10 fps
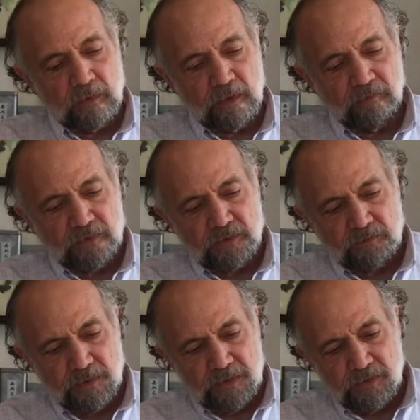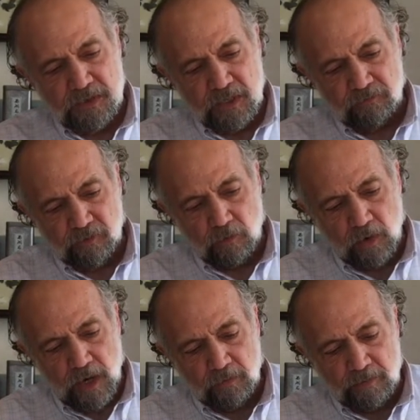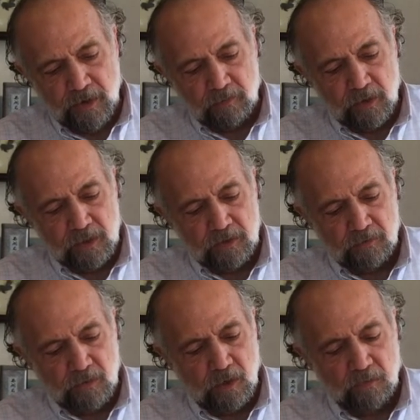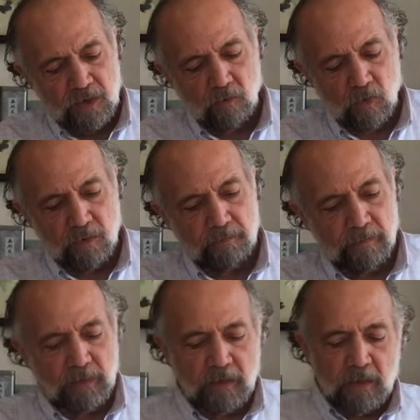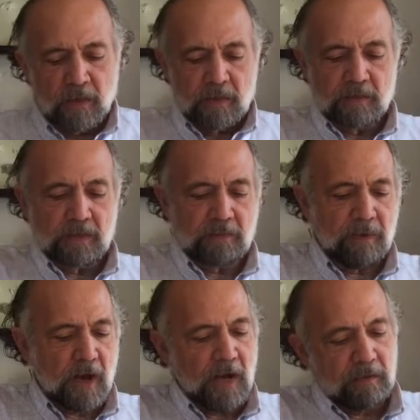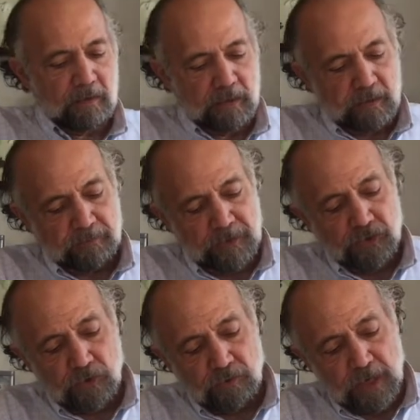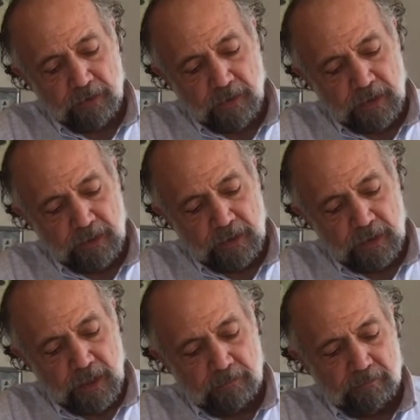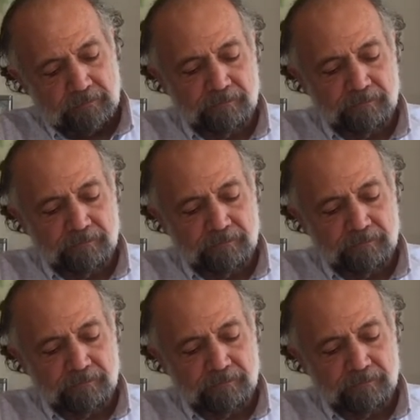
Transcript: If it's been sitting for a while, we might want to rewarm the pitcher rather, and the